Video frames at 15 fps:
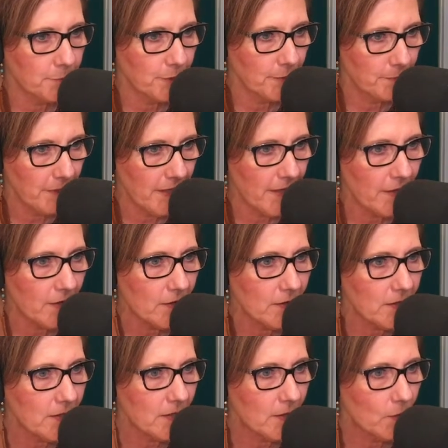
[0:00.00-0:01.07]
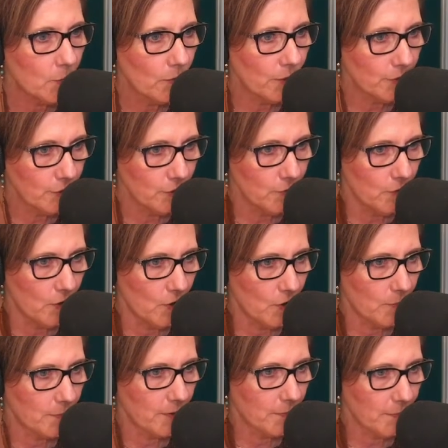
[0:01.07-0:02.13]
Prepare where you
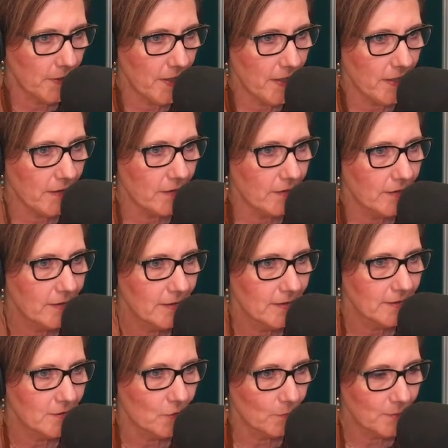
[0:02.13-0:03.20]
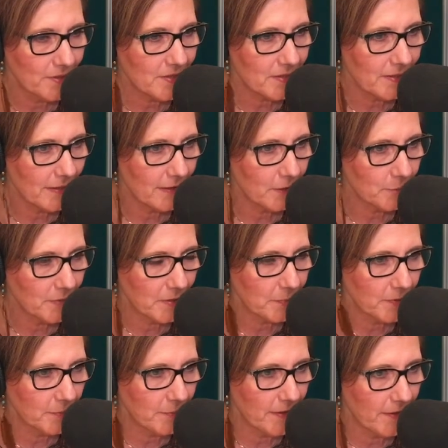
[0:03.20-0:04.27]
are. Prepare. Don't be scared. Be
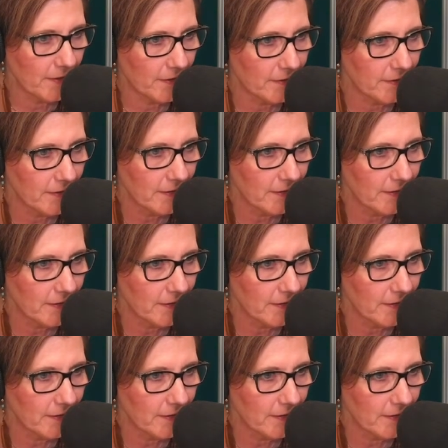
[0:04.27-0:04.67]
prepared.